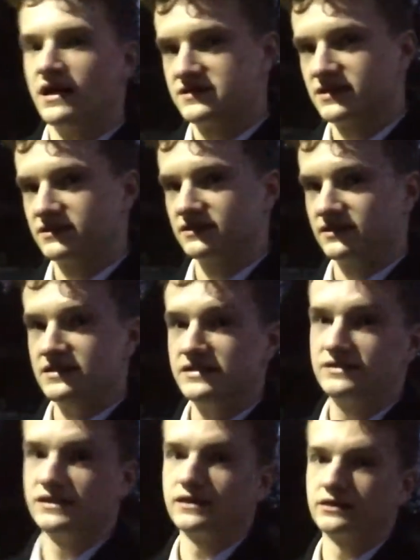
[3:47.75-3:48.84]
has started
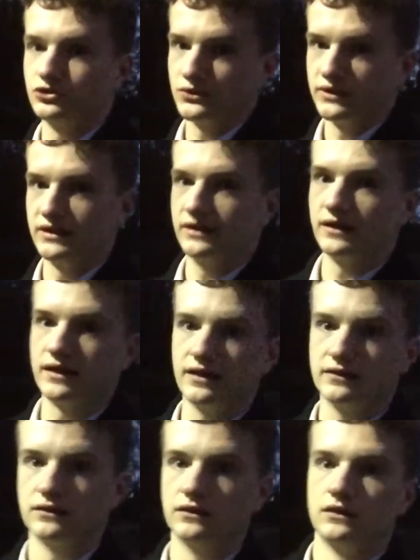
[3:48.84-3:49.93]
eating and drinking
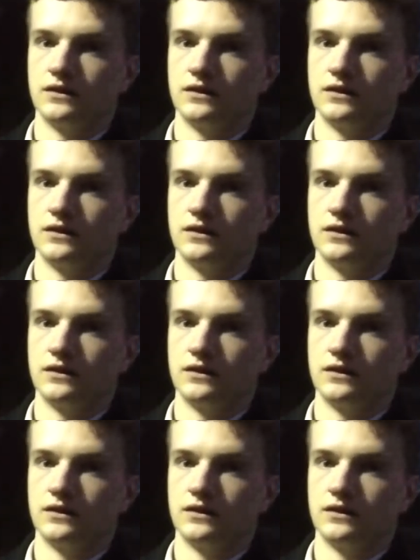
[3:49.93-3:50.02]
again.